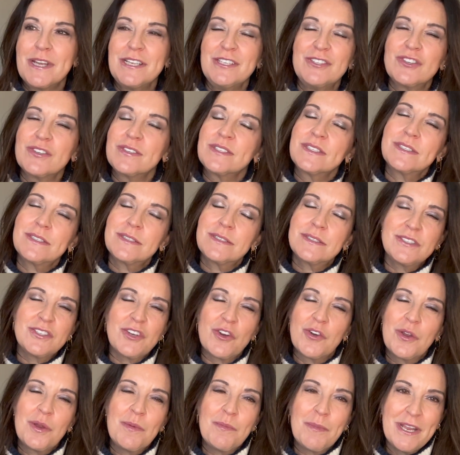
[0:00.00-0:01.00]
I just
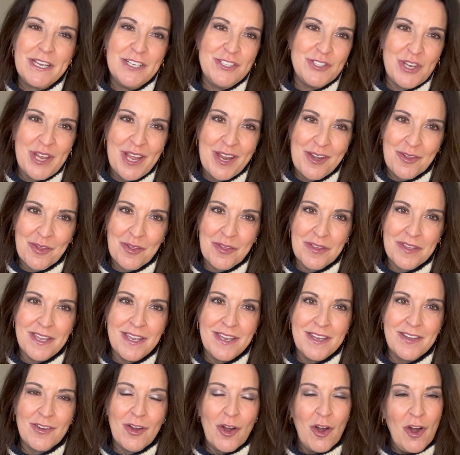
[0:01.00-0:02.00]
started my channel
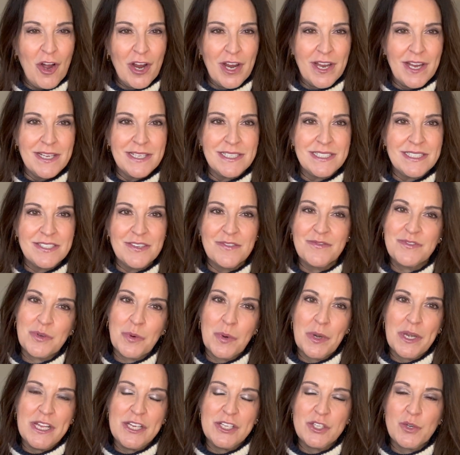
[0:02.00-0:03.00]
in August of
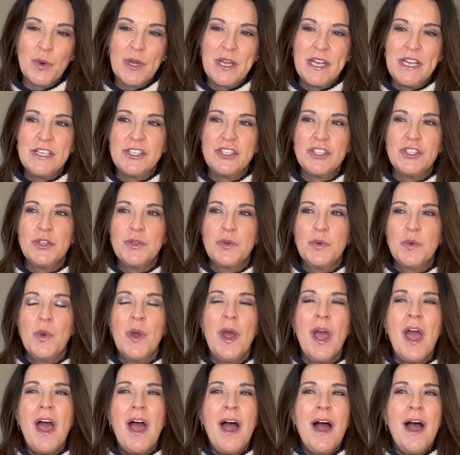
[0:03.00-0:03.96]
2022.